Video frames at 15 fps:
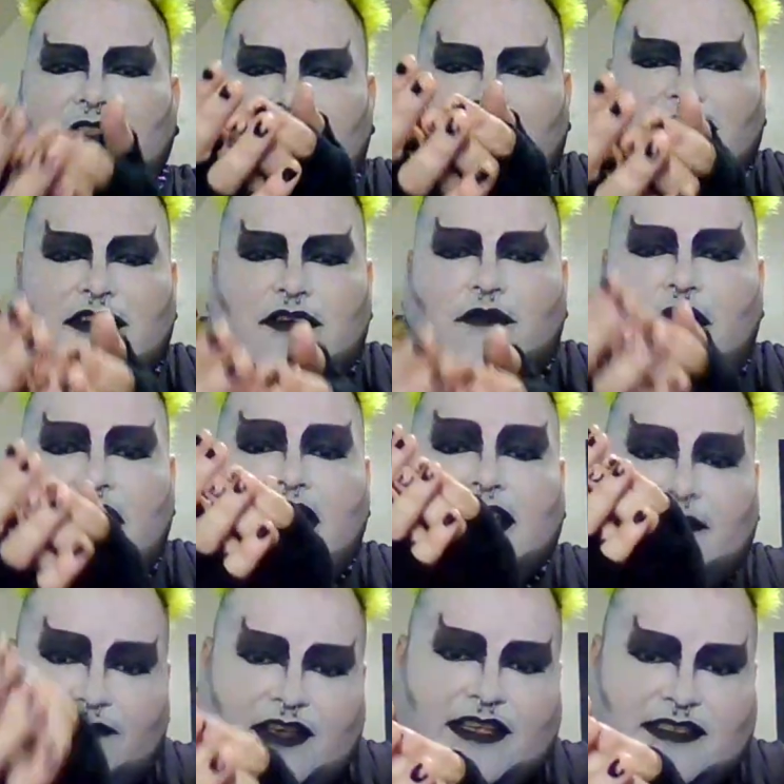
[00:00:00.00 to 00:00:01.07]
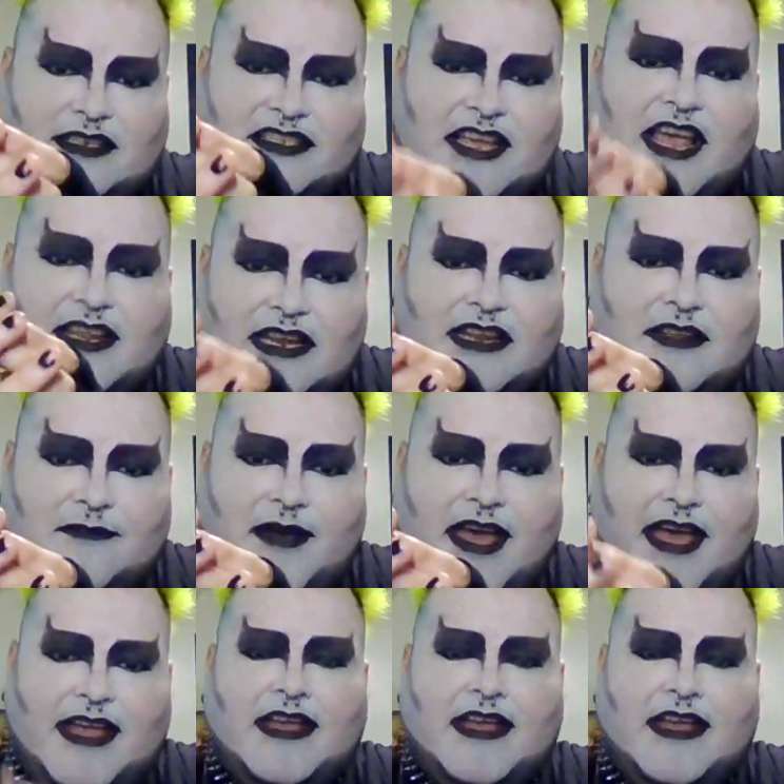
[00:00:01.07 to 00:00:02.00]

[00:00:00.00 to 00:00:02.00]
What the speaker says: There's no way I can fix the chain anyway.